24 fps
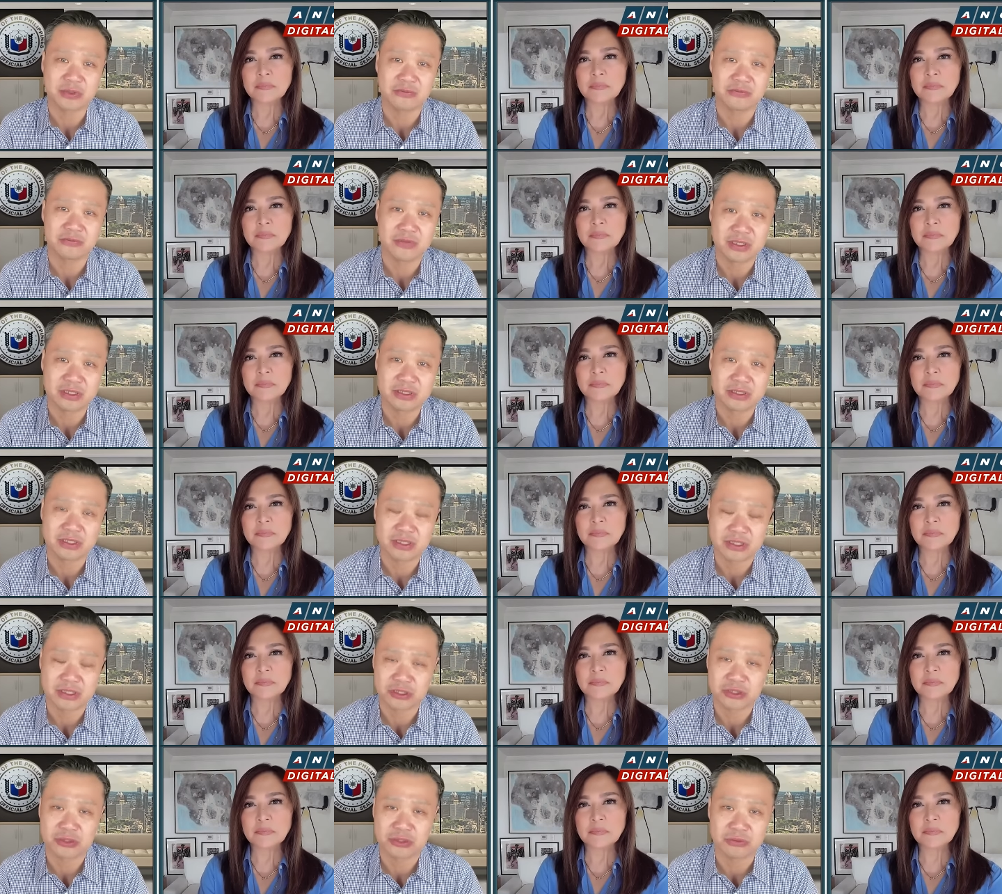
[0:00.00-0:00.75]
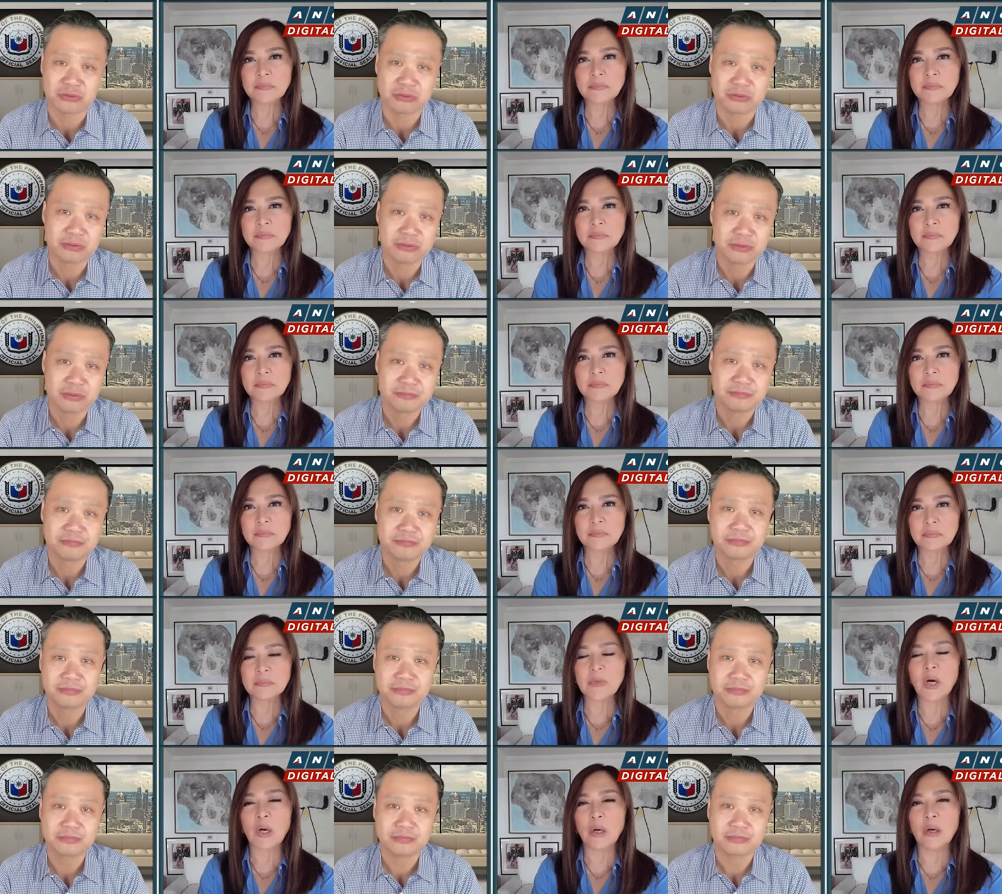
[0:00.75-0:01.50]
Speaker 1: of this issue.
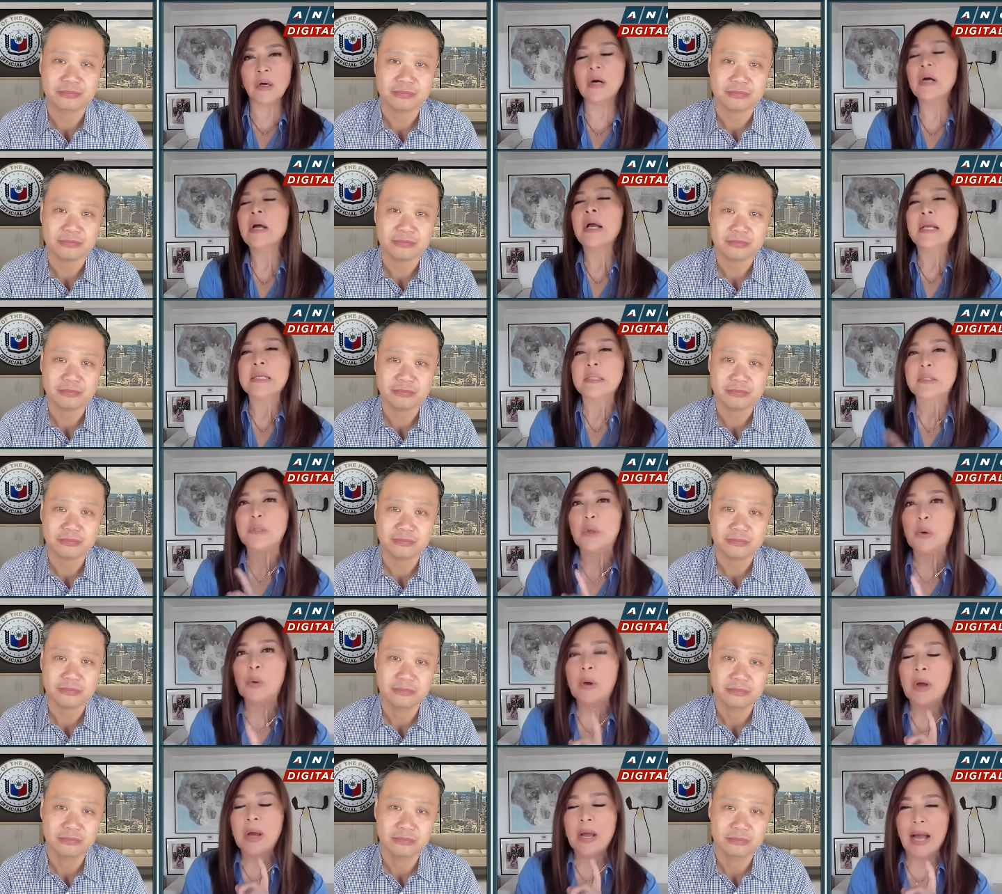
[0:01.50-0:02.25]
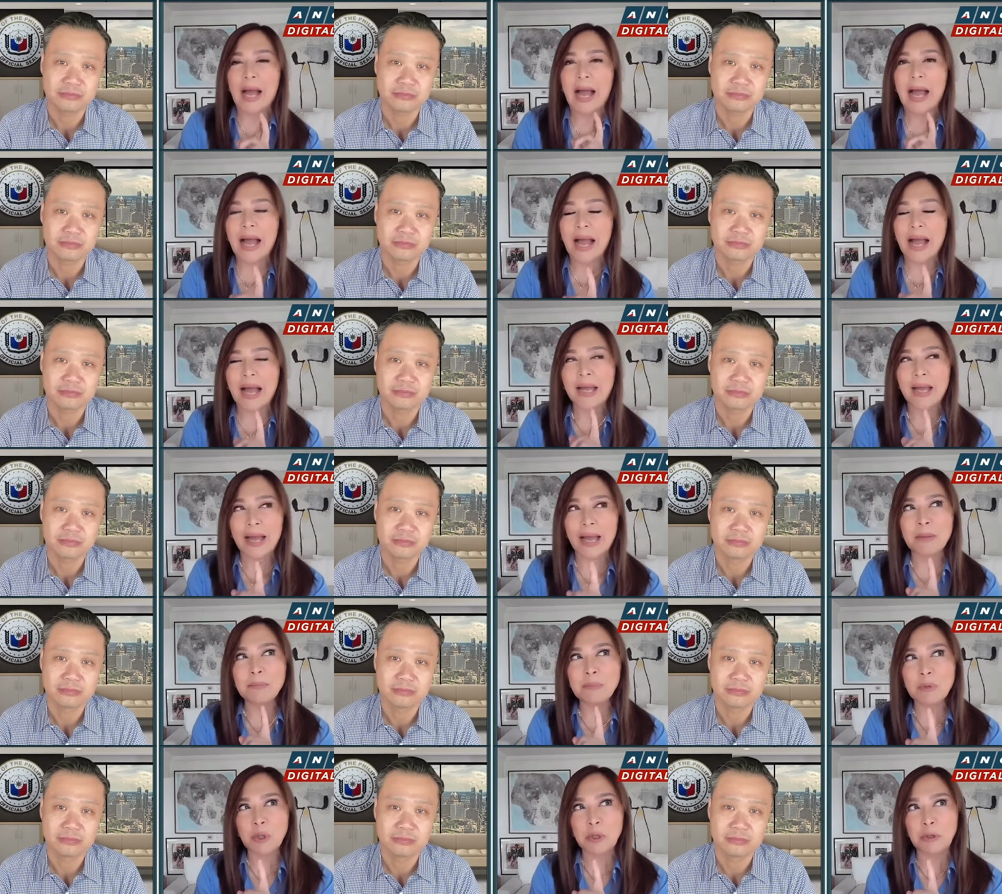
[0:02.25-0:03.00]
Speaker 2: Oo. So,
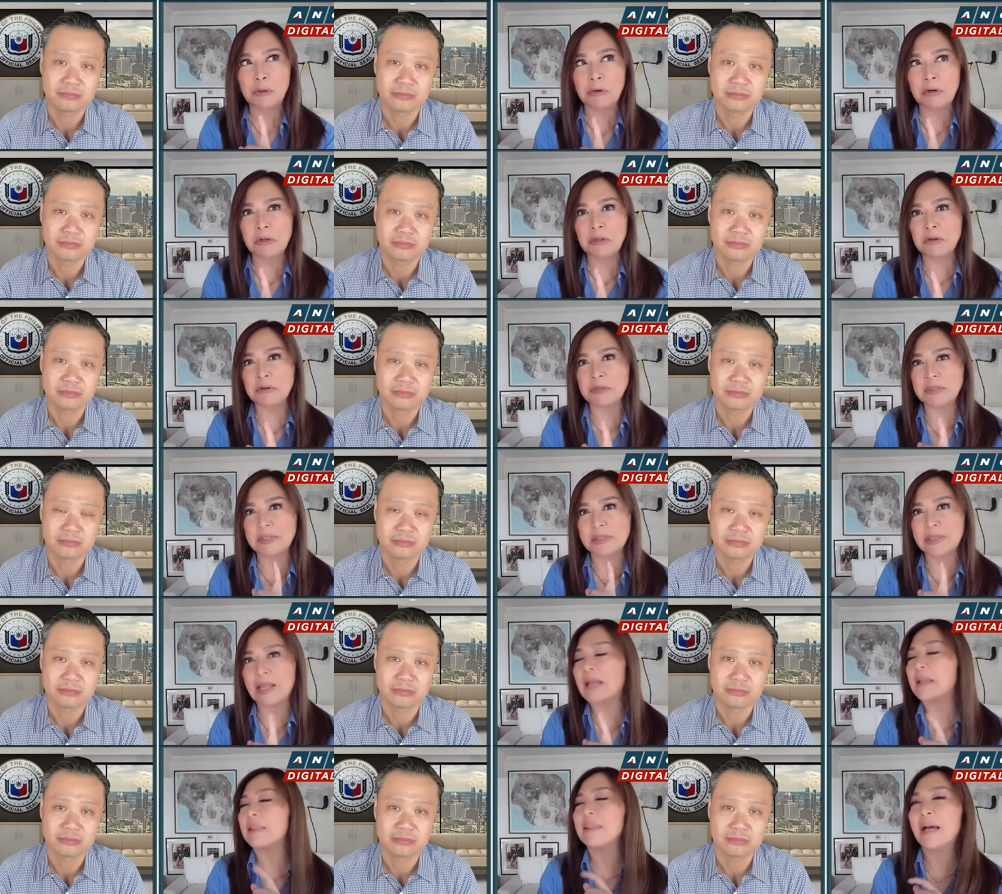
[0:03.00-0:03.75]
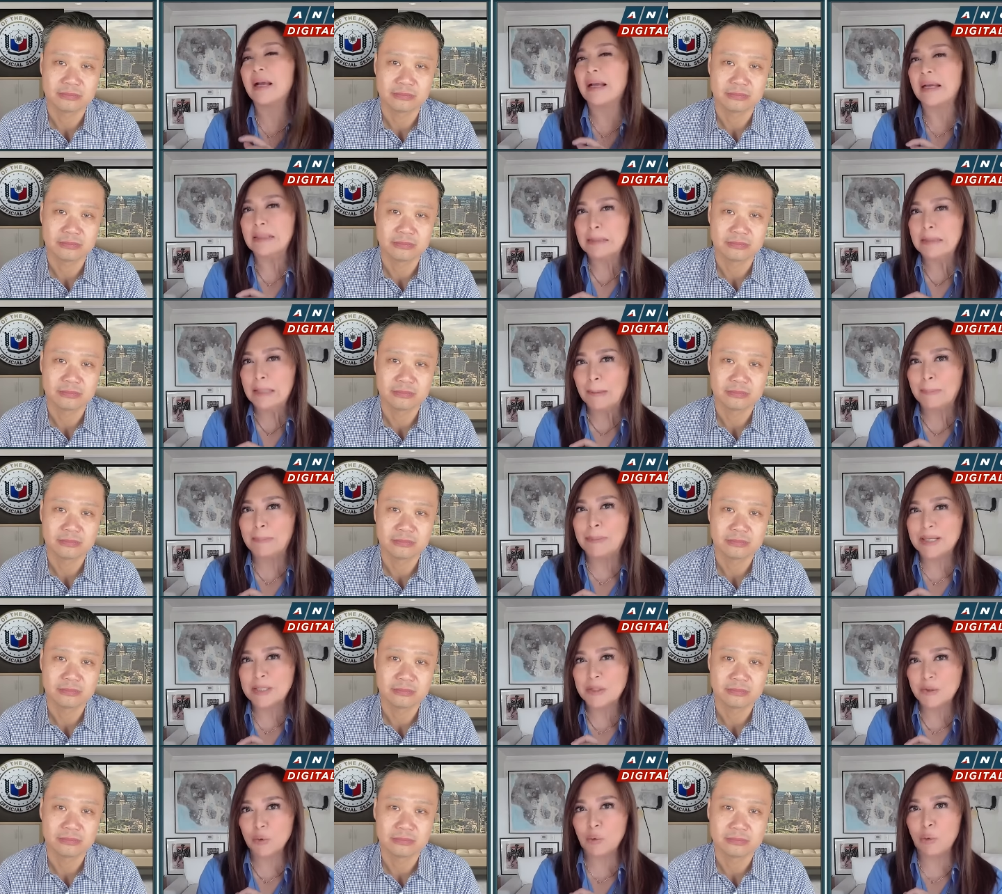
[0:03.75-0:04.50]
I'm curious, like the
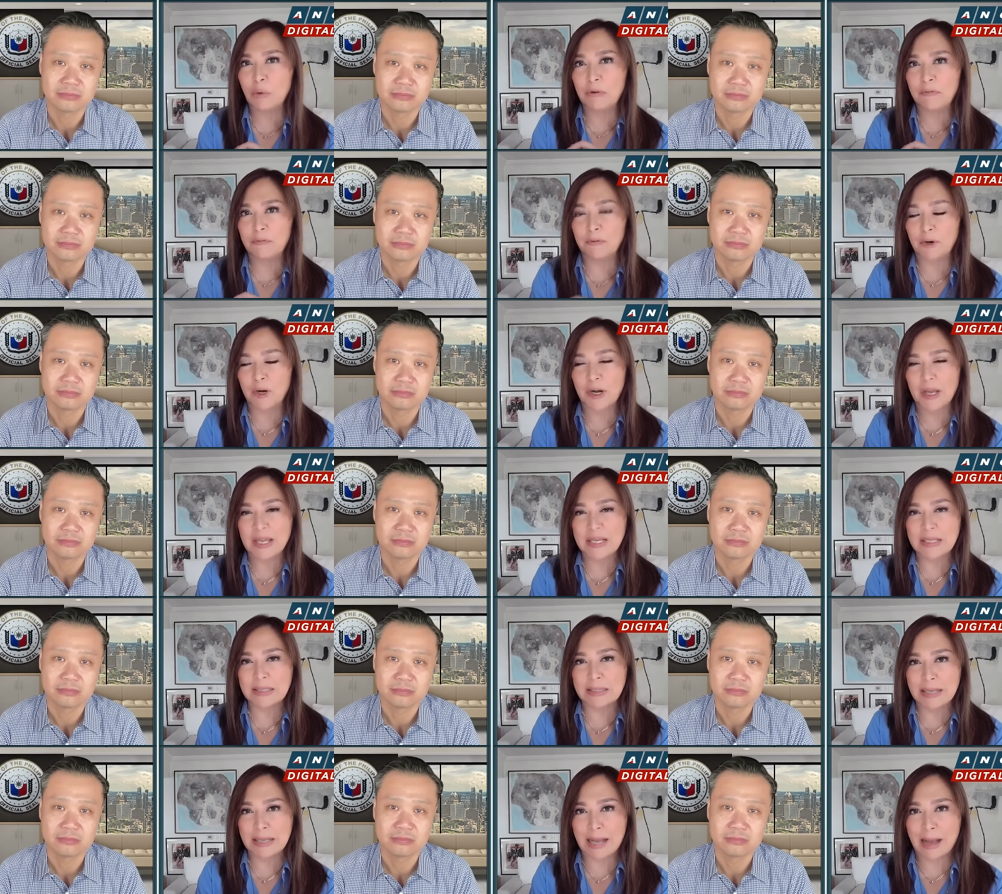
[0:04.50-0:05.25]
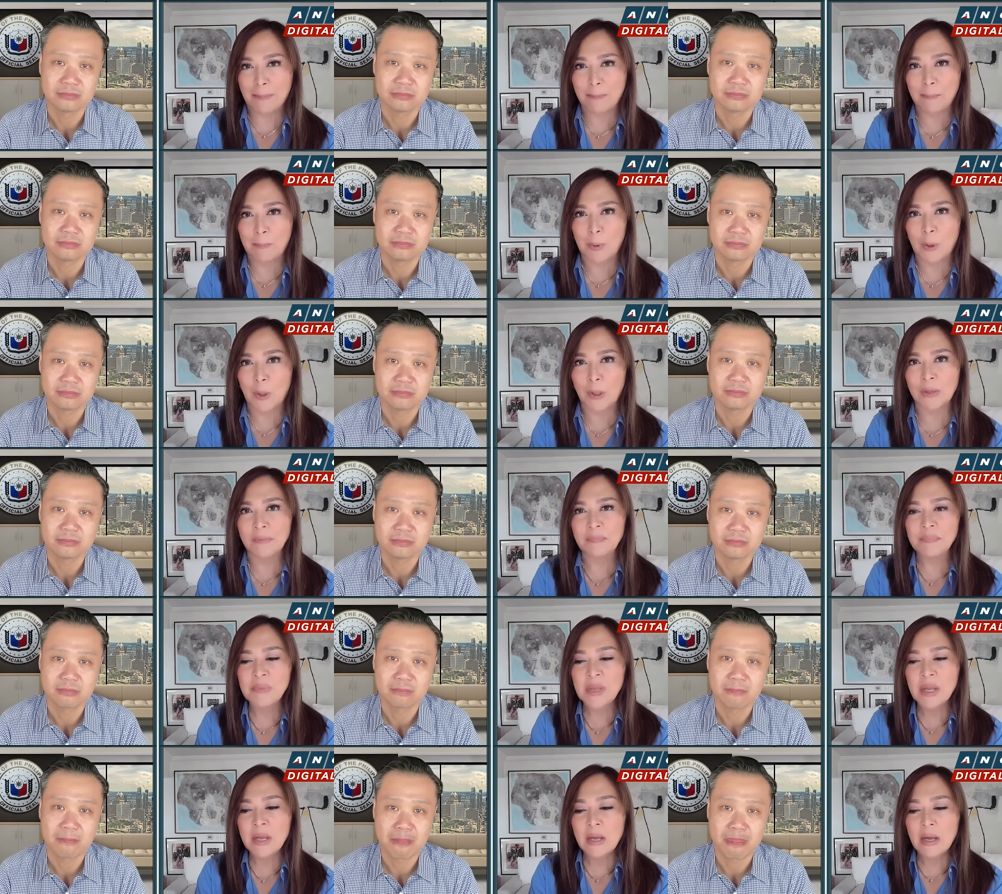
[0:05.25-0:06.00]
Candaba School, for example,
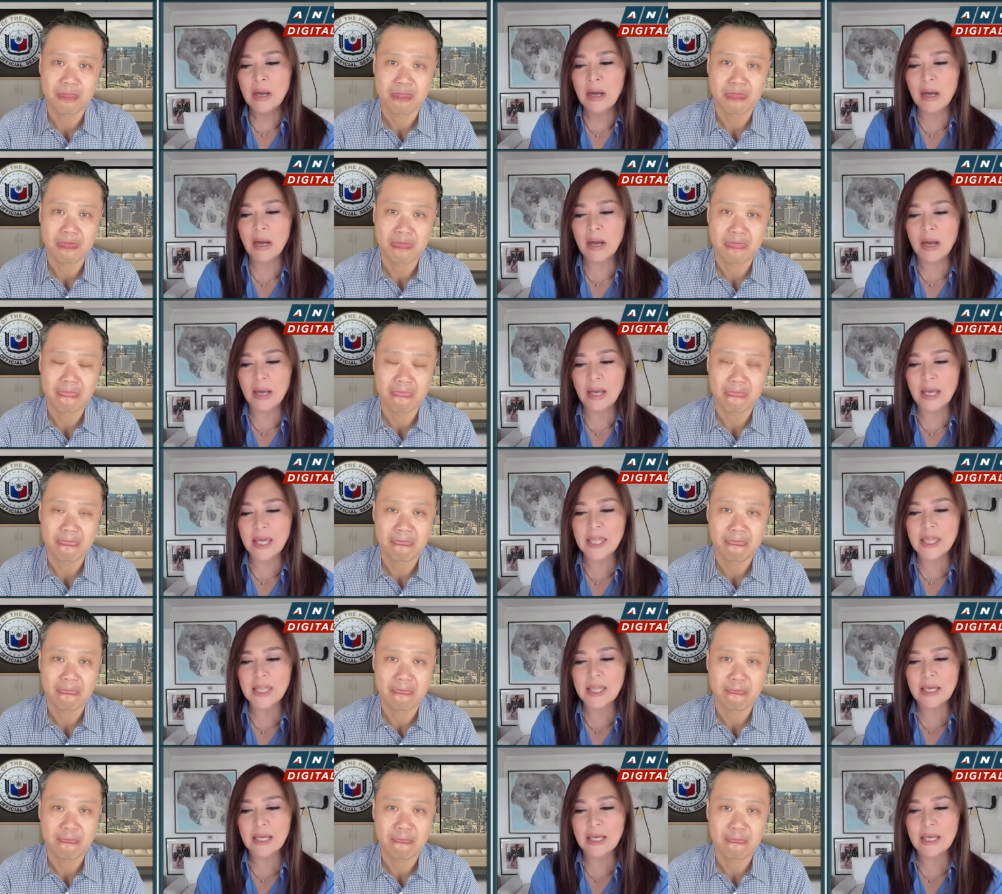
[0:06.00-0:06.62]
in the